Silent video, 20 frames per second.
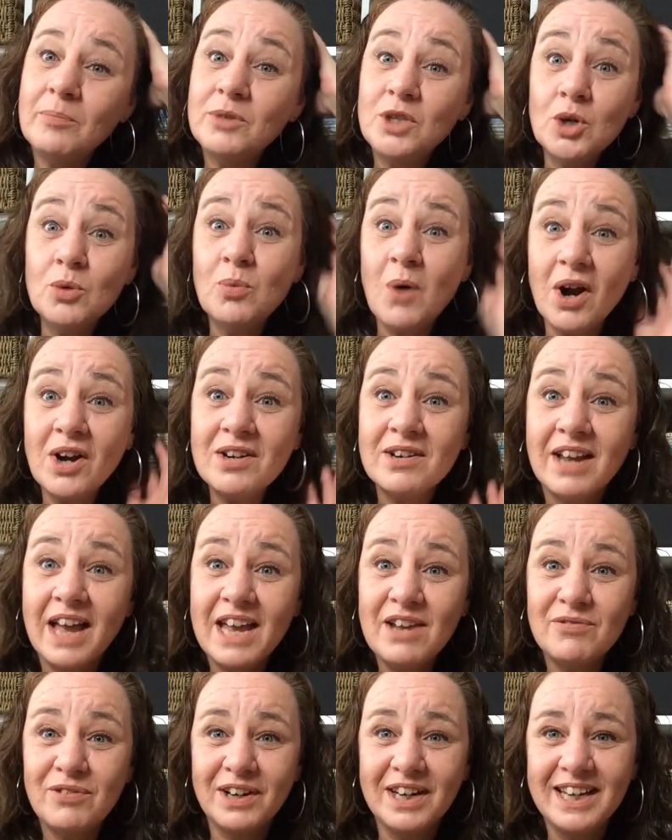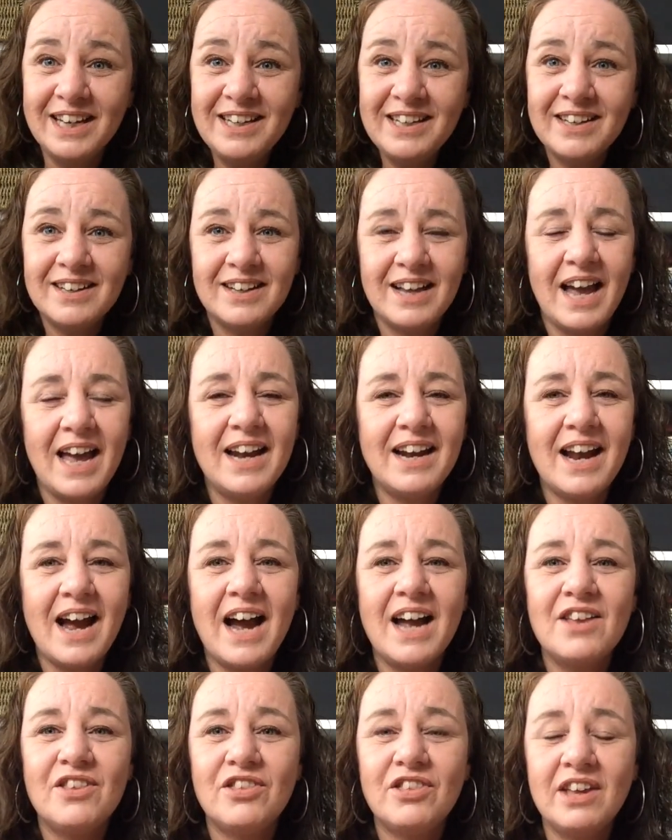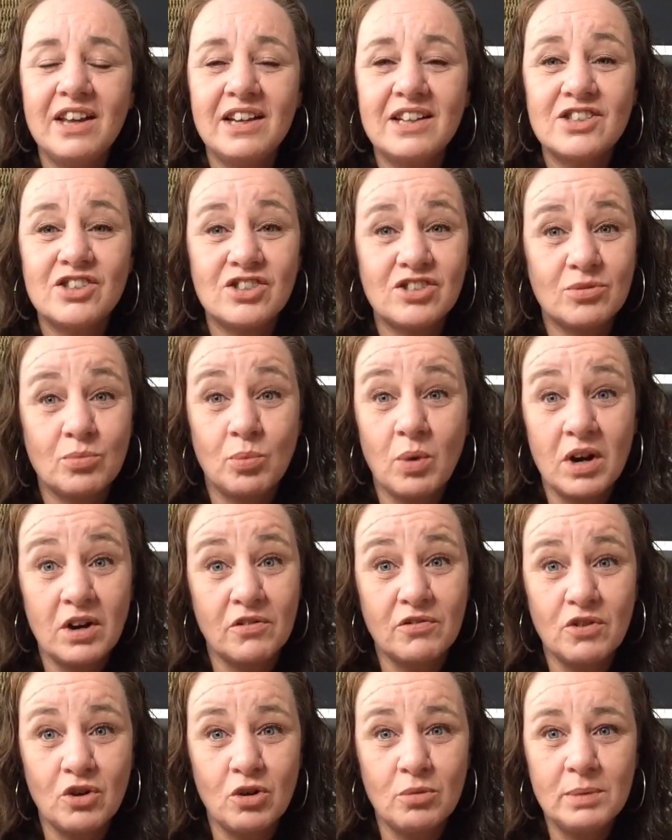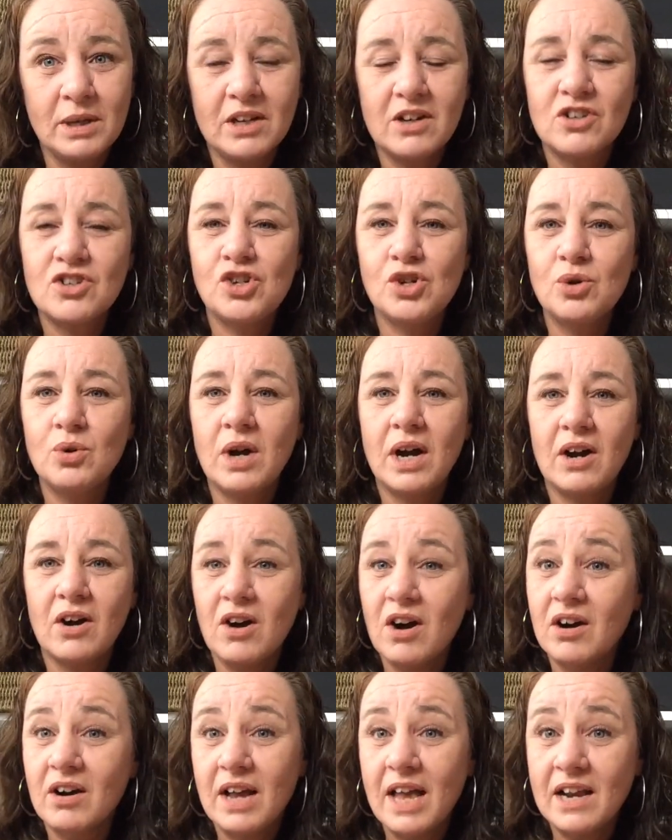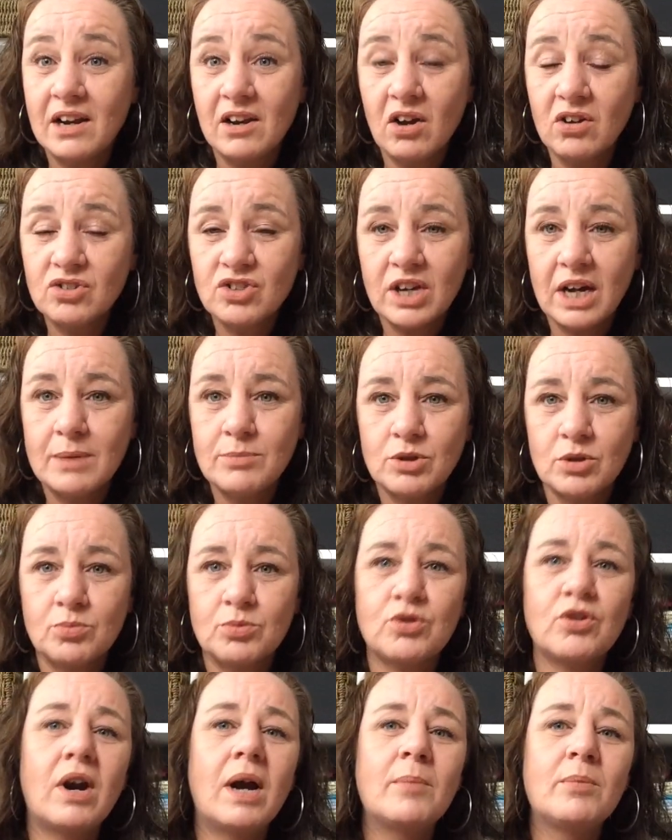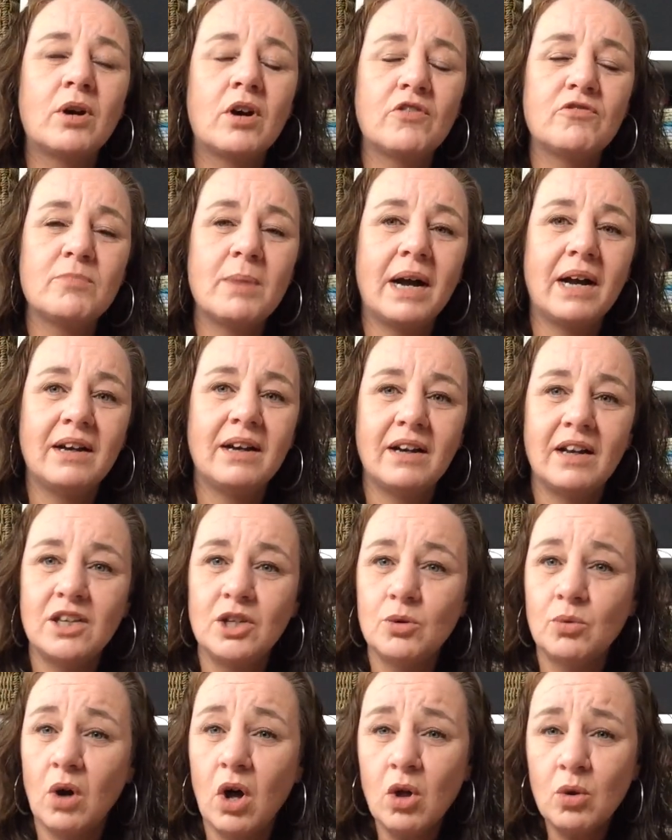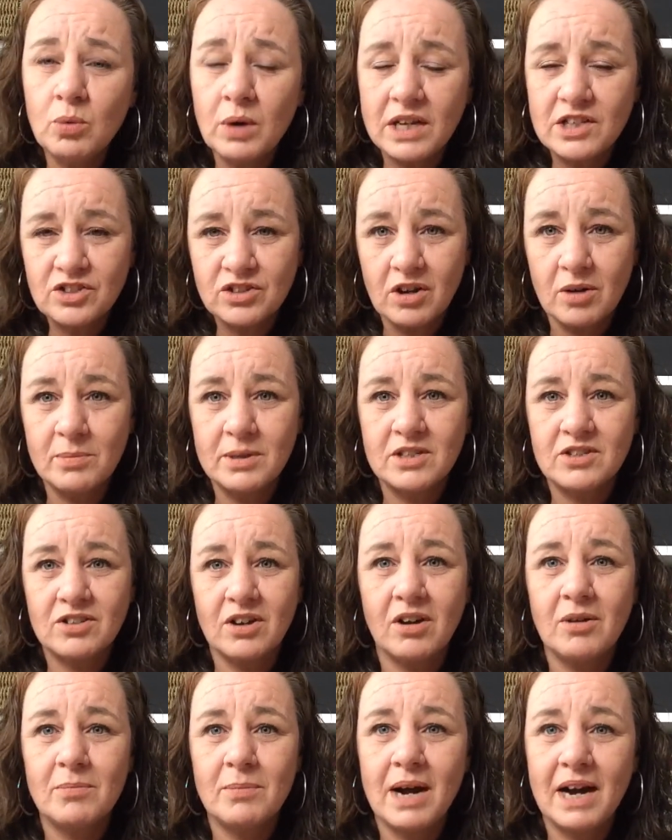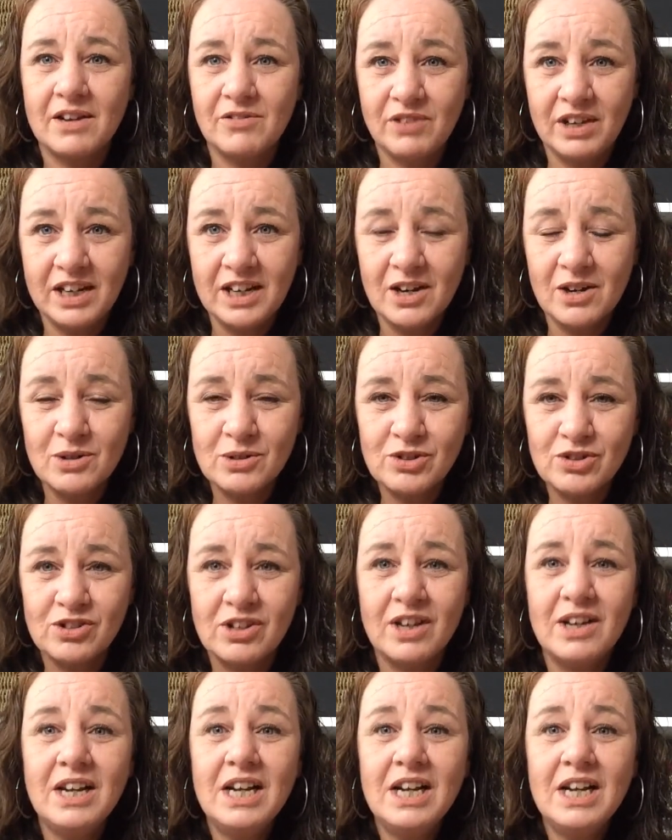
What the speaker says: You won, Evelien, and I think it's wonderful because you are a long-time subscriber of mine and you always comment on my videos.